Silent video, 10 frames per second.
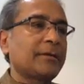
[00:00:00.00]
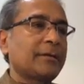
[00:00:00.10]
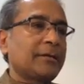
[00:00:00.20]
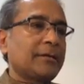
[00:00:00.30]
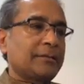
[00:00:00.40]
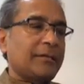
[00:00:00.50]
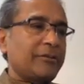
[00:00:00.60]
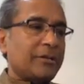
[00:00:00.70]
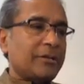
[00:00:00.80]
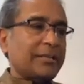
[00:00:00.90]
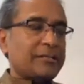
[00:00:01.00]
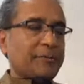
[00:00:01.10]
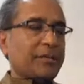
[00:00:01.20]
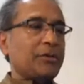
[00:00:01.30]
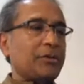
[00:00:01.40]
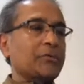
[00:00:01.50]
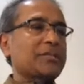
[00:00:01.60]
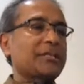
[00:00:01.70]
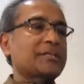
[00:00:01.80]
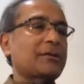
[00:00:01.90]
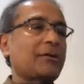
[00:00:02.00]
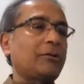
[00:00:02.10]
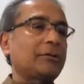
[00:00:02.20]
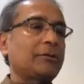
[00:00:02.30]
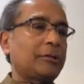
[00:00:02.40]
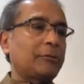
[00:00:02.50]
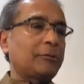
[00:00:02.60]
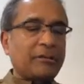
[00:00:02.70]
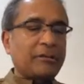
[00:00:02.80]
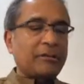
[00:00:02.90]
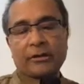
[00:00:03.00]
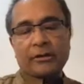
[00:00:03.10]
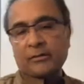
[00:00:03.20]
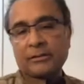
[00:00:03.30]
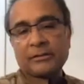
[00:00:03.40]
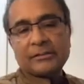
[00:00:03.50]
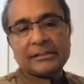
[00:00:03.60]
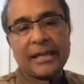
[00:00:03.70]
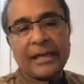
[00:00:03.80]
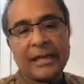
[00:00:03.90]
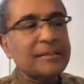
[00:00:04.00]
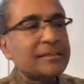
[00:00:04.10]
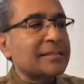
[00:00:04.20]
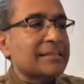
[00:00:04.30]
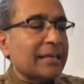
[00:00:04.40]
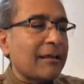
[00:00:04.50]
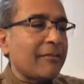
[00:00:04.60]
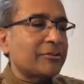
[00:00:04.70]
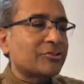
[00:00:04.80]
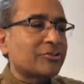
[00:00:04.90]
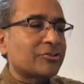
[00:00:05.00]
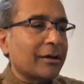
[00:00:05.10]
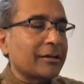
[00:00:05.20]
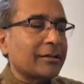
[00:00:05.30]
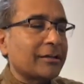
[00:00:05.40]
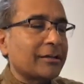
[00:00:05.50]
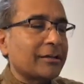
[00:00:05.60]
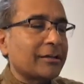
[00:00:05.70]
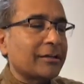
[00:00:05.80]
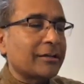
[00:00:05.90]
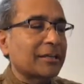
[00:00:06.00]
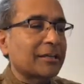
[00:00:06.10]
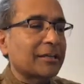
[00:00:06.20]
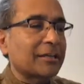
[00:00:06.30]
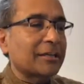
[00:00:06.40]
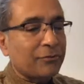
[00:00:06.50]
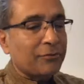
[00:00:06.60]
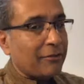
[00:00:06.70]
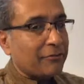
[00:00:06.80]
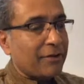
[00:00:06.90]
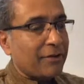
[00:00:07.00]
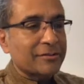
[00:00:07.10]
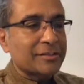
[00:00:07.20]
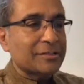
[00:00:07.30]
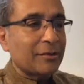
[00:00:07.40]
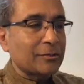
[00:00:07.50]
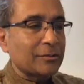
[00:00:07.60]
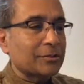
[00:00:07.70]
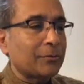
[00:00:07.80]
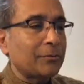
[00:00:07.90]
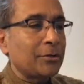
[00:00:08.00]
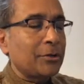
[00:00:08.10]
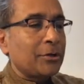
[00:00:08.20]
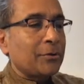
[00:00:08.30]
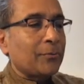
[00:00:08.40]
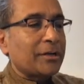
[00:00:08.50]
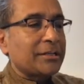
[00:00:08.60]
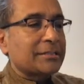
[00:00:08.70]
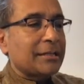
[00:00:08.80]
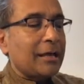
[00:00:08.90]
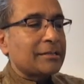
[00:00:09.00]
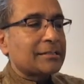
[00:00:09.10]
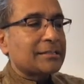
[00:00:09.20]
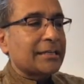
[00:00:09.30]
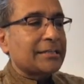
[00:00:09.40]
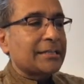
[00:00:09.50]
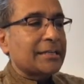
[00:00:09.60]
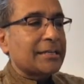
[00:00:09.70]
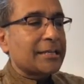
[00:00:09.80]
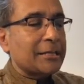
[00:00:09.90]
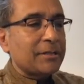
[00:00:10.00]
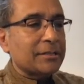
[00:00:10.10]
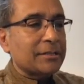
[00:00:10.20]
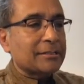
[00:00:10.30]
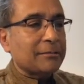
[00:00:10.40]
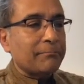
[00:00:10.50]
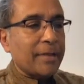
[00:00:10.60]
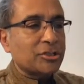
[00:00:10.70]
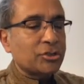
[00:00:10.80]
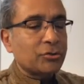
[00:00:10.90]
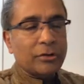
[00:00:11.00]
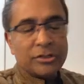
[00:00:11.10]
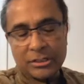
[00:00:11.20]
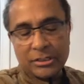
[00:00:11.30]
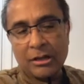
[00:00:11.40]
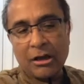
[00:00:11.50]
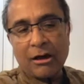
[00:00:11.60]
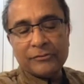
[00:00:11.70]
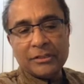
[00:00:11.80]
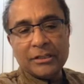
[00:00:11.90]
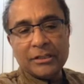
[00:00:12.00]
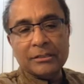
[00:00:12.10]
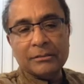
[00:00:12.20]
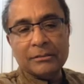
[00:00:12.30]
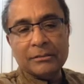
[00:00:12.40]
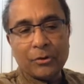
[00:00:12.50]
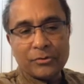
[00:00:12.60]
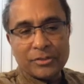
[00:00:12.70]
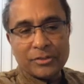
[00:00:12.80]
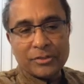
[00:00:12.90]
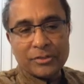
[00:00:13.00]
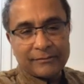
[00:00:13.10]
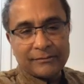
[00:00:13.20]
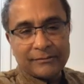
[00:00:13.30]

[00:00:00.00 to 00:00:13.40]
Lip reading: The other drug that's being used is called lopinavir. And this is another drug that's being used for other viruses also. What it does, it inhibits the maturation of the proteins